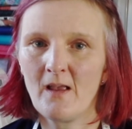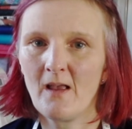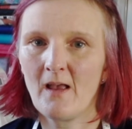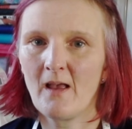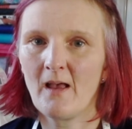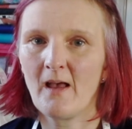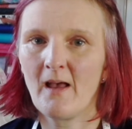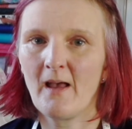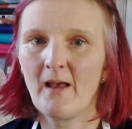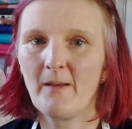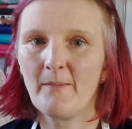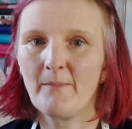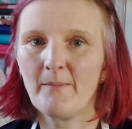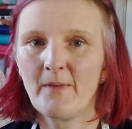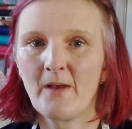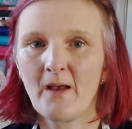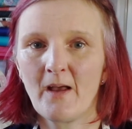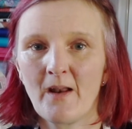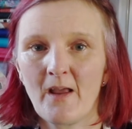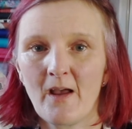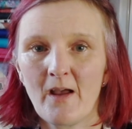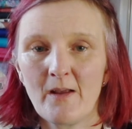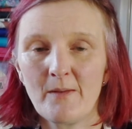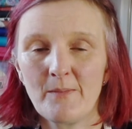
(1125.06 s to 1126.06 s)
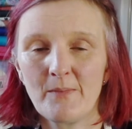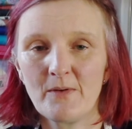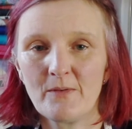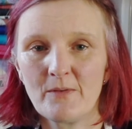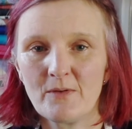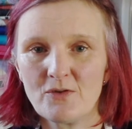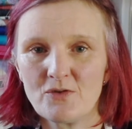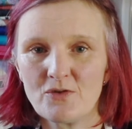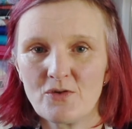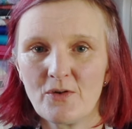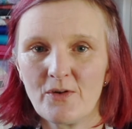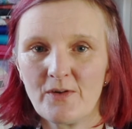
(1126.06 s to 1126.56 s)
and I hope you
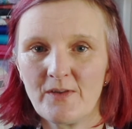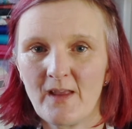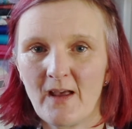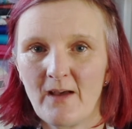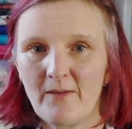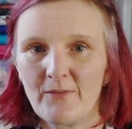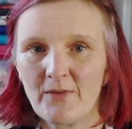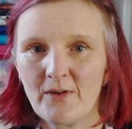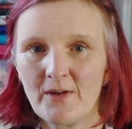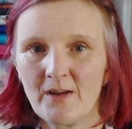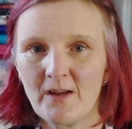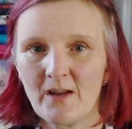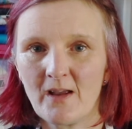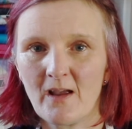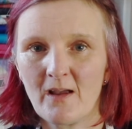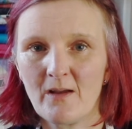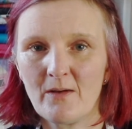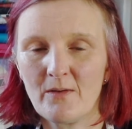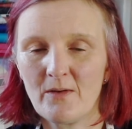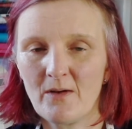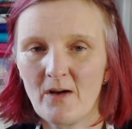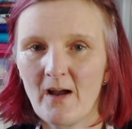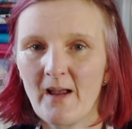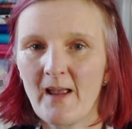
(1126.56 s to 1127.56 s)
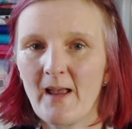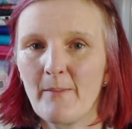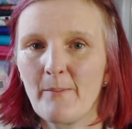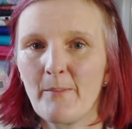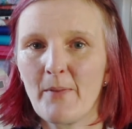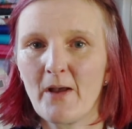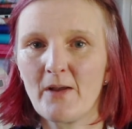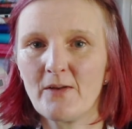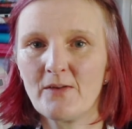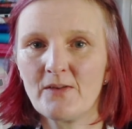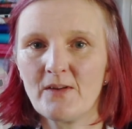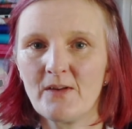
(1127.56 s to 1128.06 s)
enjoyed that video. I am
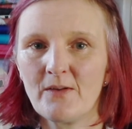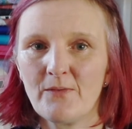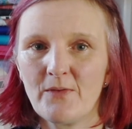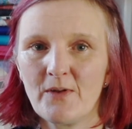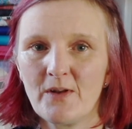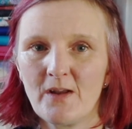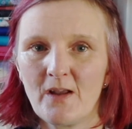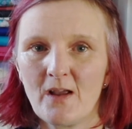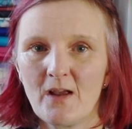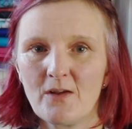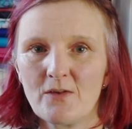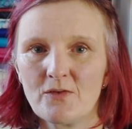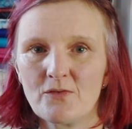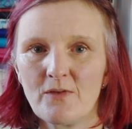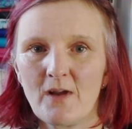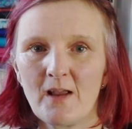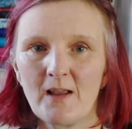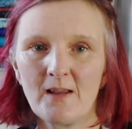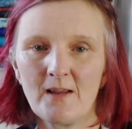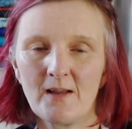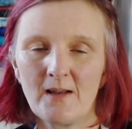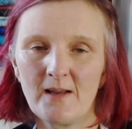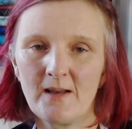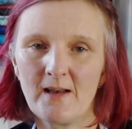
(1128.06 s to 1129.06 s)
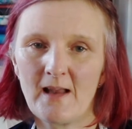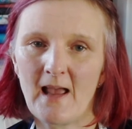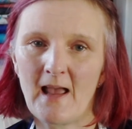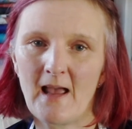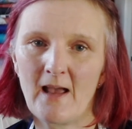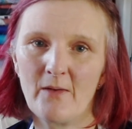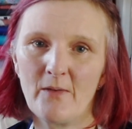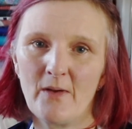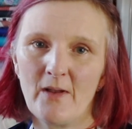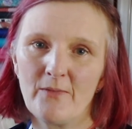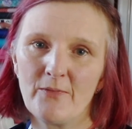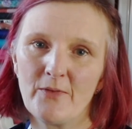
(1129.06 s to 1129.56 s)
posting videos regularly
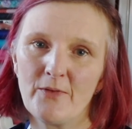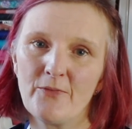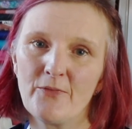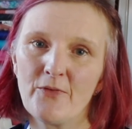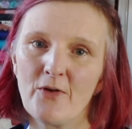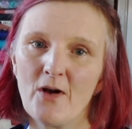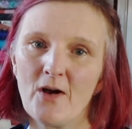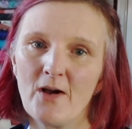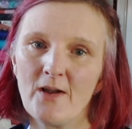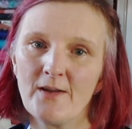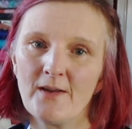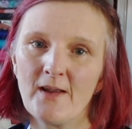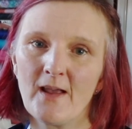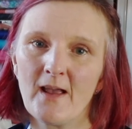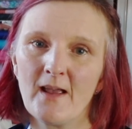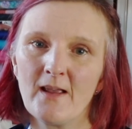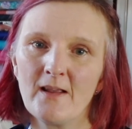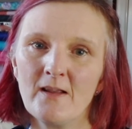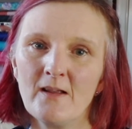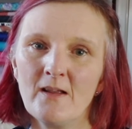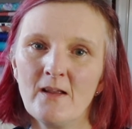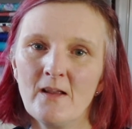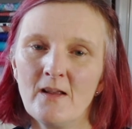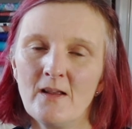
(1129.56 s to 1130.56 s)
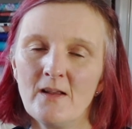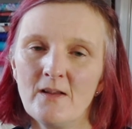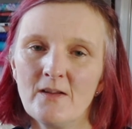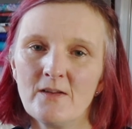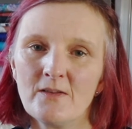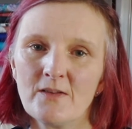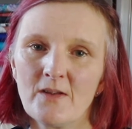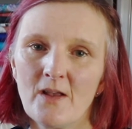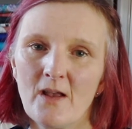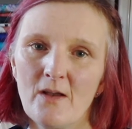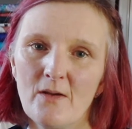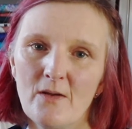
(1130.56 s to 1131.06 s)
now every Friday,
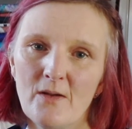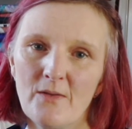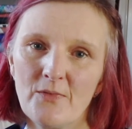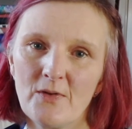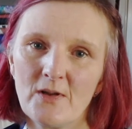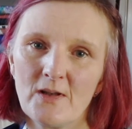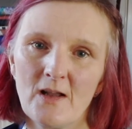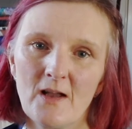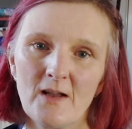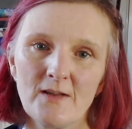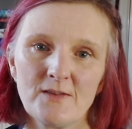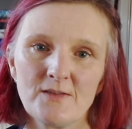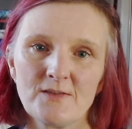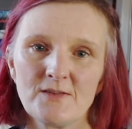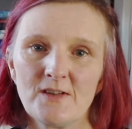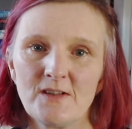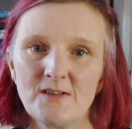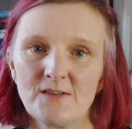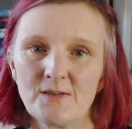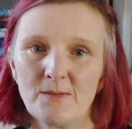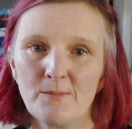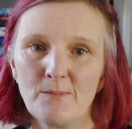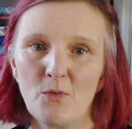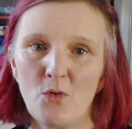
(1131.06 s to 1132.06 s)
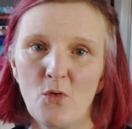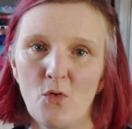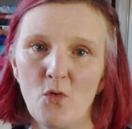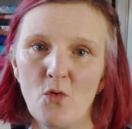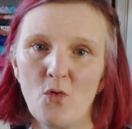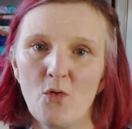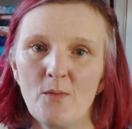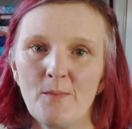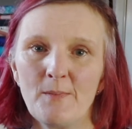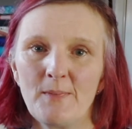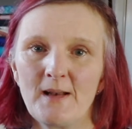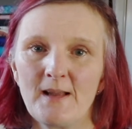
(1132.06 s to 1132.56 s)
so if you'd like to see some
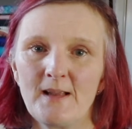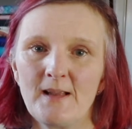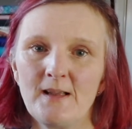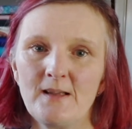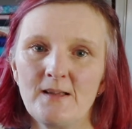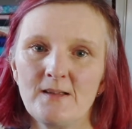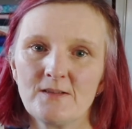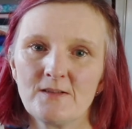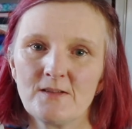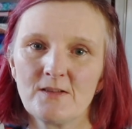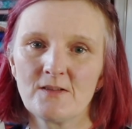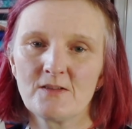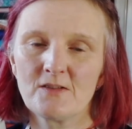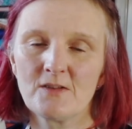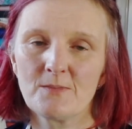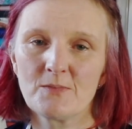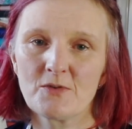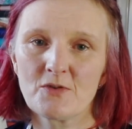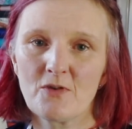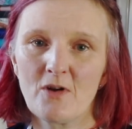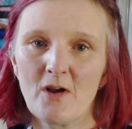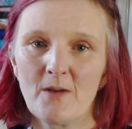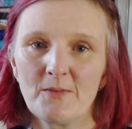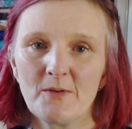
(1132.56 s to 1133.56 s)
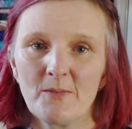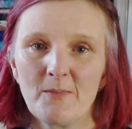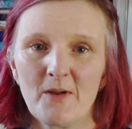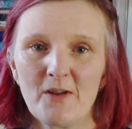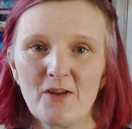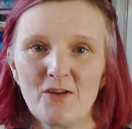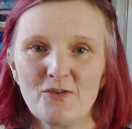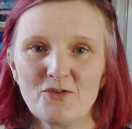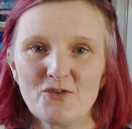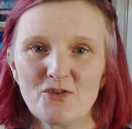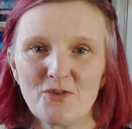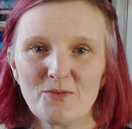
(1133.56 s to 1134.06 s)
more, please subscribe to my
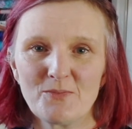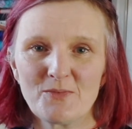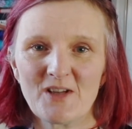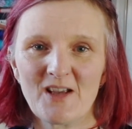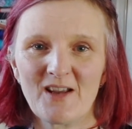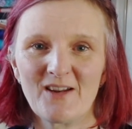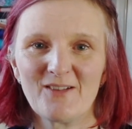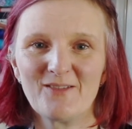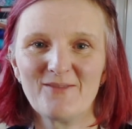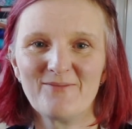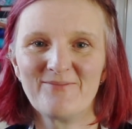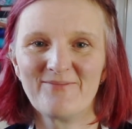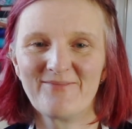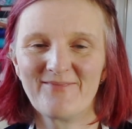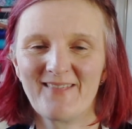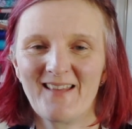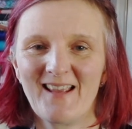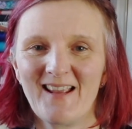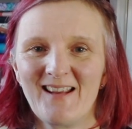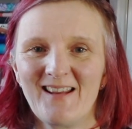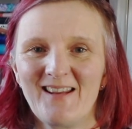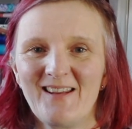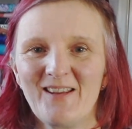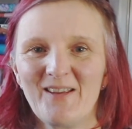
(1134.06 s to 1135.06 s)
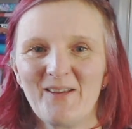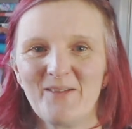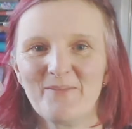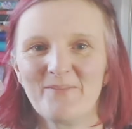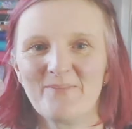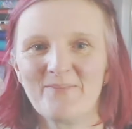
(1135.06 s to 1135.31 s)
YouTube channel. Thank you.